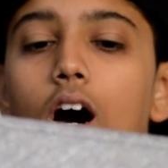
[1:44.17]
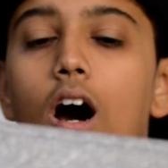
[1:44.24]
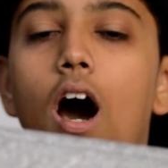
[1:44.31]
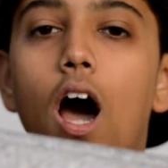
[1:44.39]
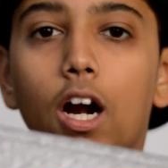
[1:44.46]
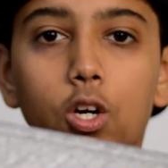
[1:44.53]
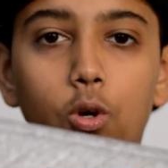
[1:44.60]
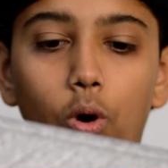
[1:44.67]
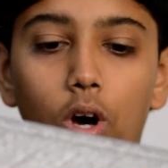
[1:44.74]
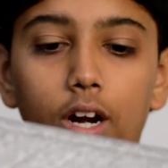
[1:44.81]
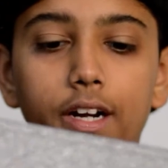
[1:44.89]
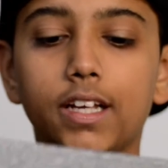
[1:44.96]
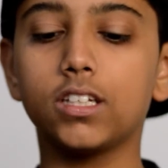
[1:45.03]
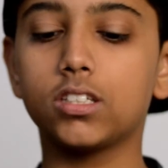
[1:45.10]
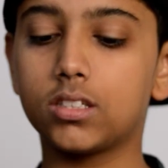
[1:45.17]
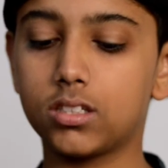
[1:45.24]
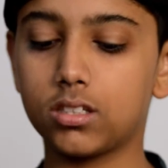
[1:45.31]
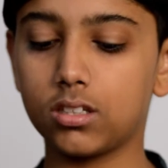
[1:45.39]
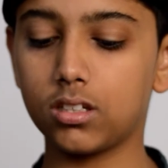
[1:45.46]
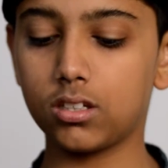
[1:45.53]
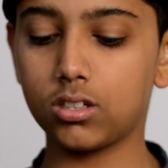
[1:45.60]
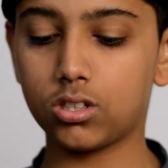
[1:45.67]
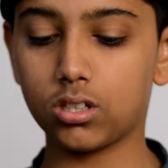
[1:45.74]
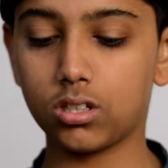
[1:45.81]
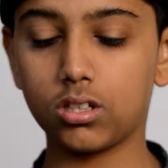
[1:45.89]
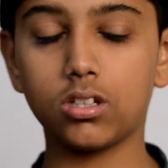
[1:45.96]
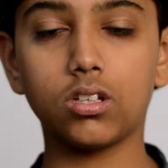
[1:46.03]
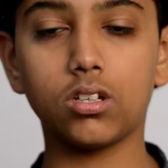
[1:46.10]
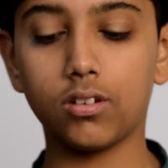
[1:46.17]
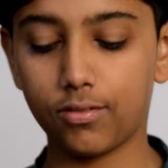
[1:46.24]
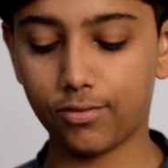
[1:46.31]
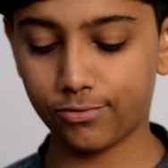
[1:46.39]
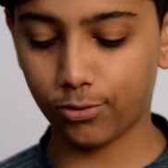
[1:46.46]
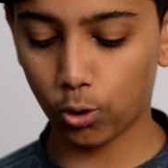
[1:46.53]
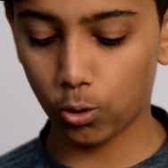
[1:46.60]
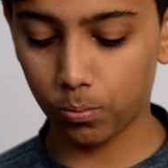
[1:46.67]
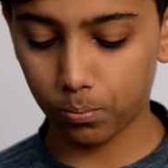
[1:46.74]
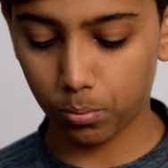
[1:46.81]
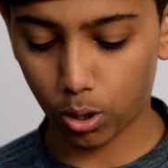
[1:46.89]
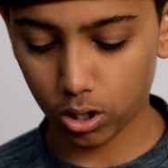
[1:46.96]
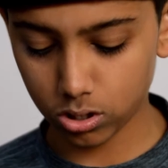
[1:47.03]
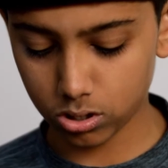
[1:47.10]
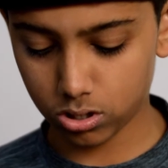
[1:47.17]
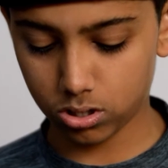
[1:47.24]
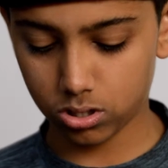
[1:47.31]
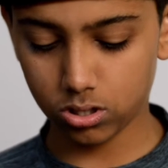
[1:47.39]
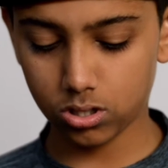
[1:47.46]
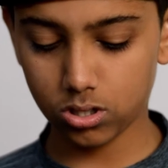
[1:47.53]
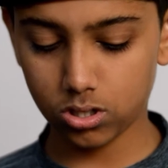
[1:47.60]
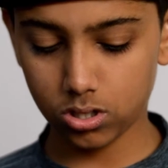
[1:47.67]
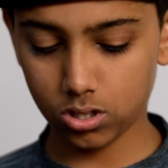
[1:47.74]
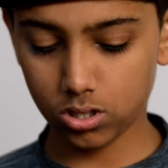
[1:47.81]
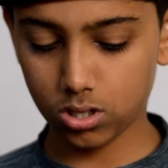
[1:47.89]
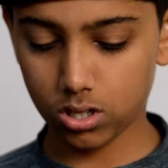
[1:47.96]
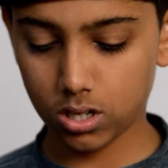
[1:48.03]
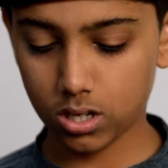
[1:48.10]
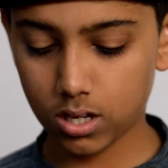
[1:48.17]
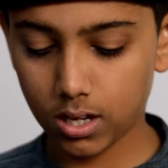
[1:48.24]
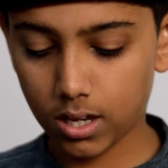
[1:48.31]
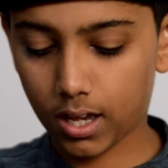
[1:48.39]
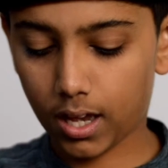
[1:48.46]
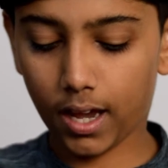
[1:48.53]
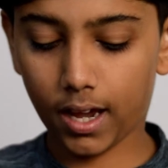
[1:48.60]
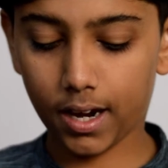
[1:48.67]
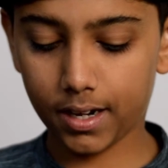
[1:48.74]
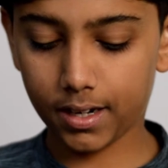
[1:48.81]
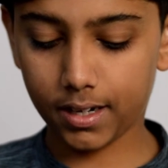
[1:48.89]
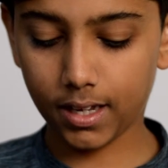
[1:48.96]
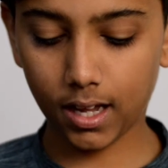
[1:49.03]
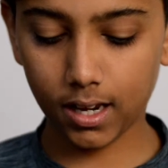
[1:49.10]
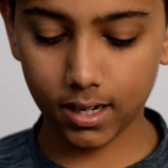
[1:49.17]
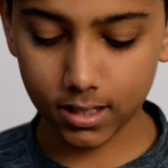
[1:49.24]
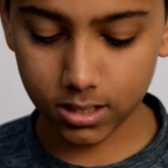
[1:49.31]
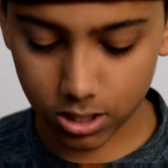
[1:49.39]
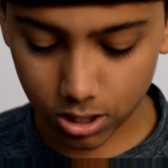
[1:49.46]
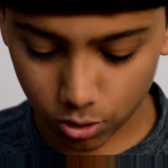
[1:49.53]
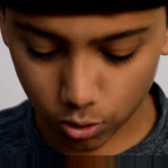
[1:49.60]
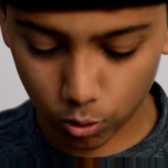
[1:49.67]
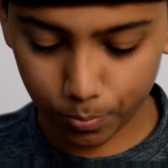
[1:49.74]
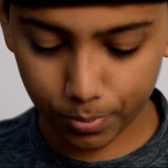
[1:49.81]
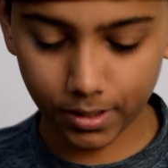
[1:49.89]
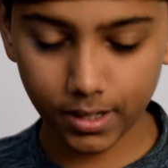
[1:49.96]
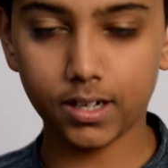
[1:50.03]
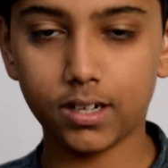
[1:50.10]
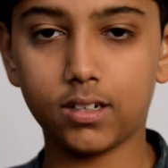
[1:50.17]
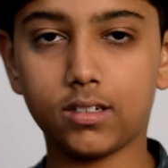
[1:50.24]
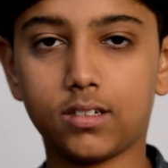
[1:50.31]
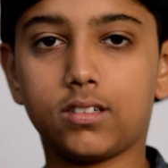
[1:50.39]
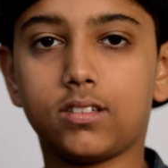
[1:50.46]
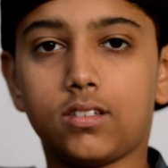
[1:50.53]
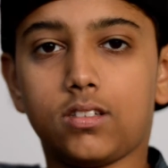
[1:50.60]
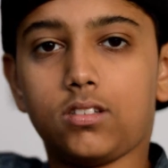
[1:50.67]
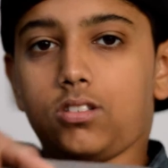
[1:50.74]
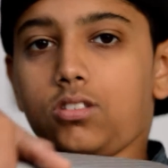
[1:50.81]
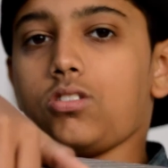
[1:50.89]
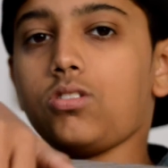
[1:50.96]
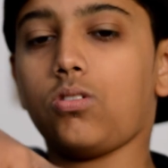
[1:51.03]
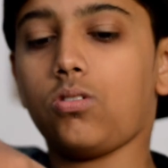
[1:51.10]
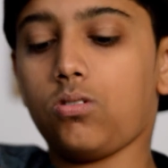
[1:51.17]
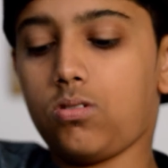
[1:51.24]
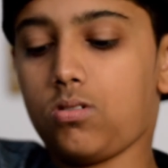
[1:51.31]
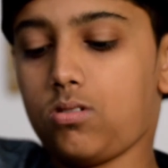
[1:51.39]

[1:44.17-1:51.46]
hard quality foam box, and yeah, let's just open it. So